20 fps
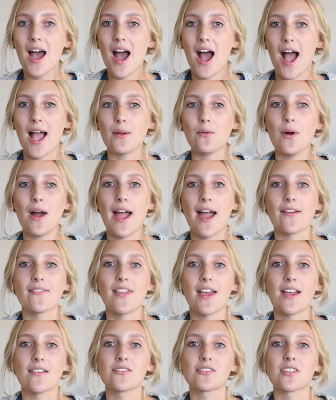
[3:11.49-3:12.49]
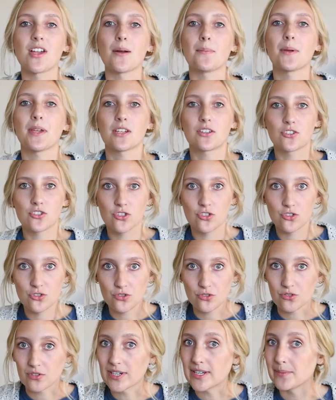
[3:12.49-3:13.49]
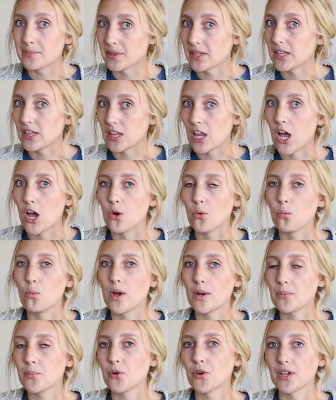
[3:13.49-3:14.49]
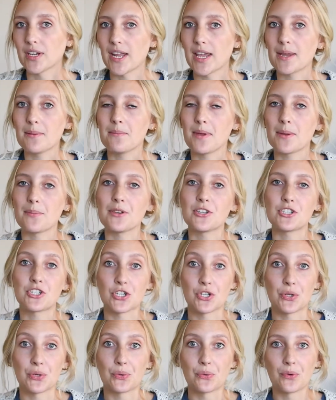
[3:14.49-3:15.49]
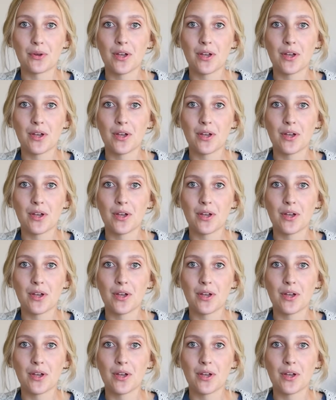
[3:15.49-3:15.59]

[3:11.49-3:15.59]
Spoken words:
I will have the f-stop extremely low, 1.8, maybe 2.